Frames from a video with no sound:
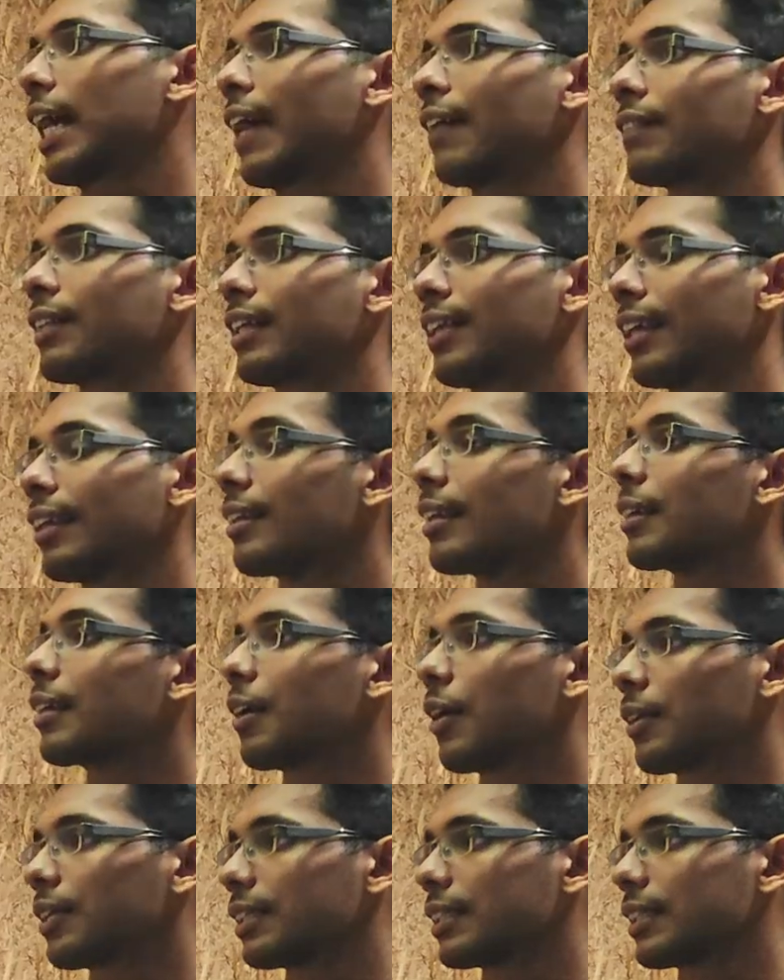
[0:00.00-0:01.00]
have that inner
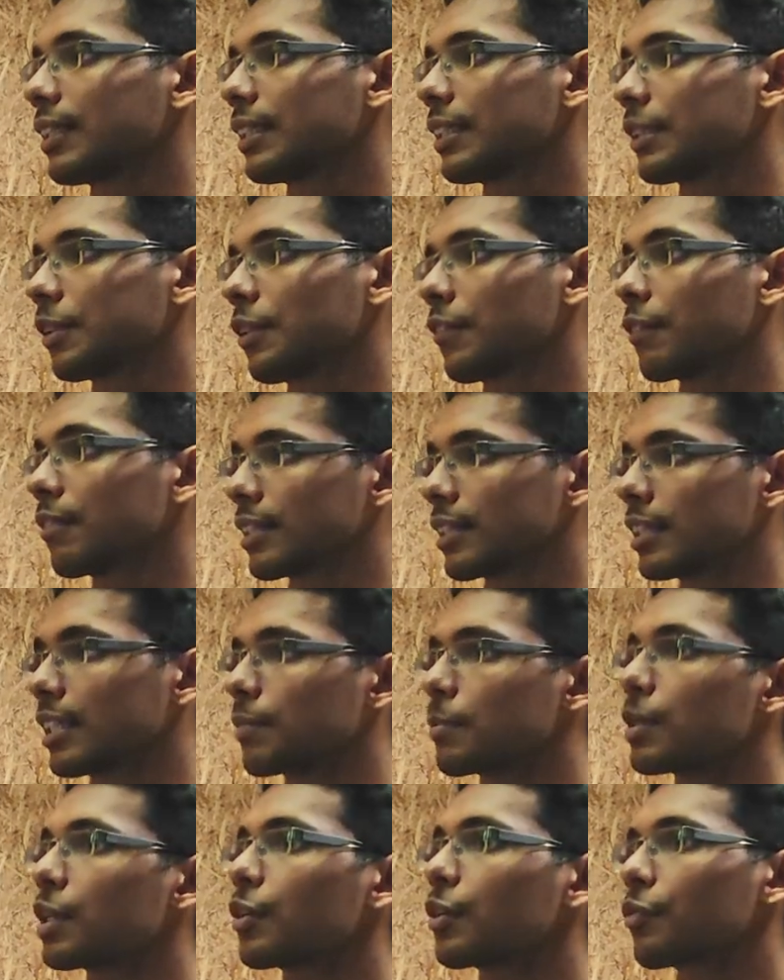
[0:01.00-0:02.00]
conscience or
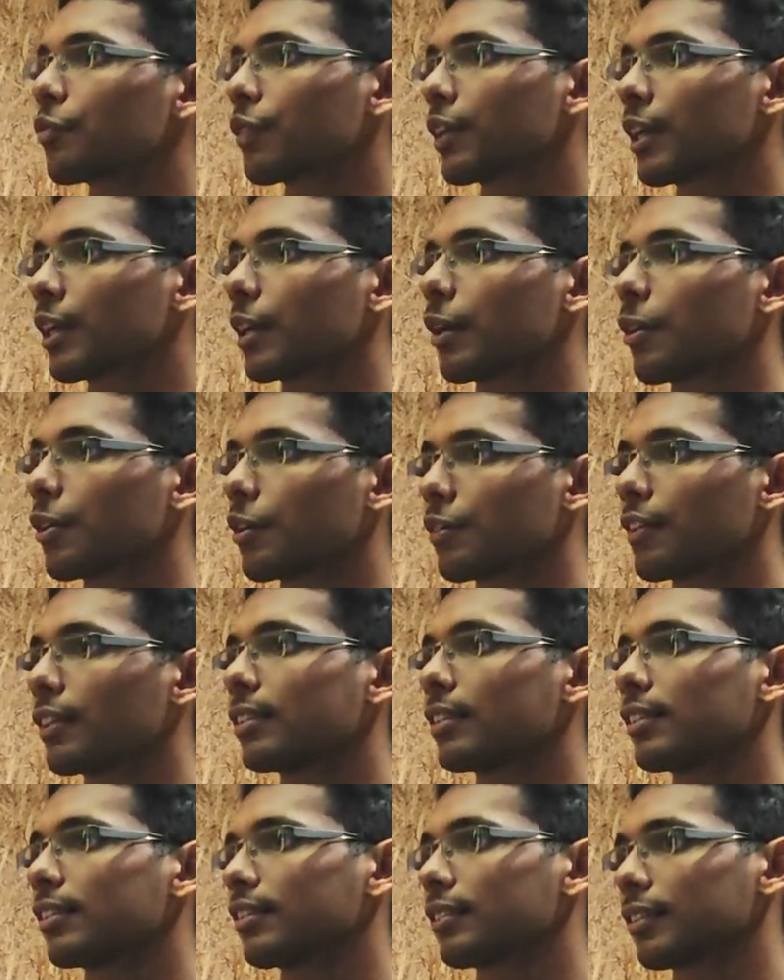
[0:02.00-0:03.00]
wisdom to figure out
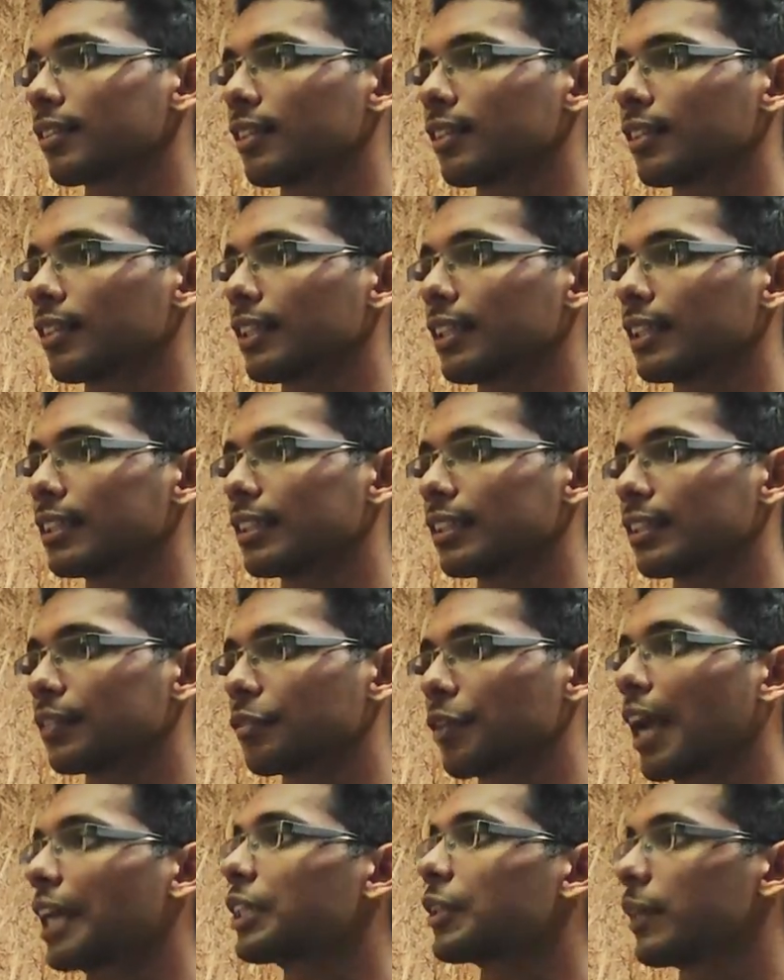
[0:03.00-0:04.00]
whether it's
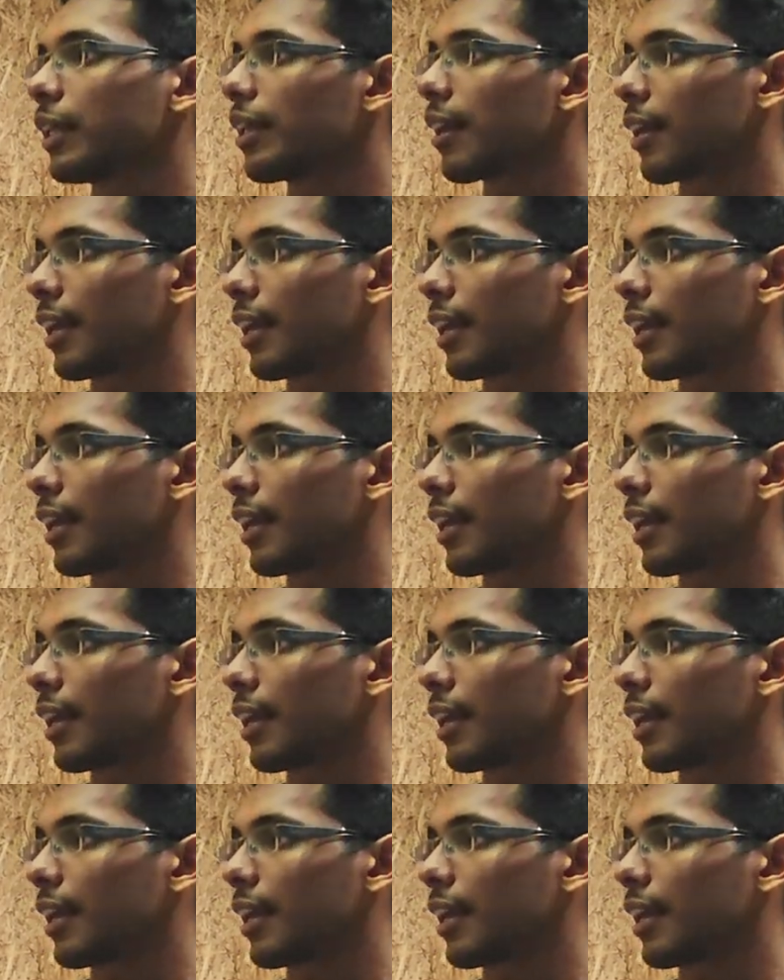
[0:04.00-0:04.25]
factually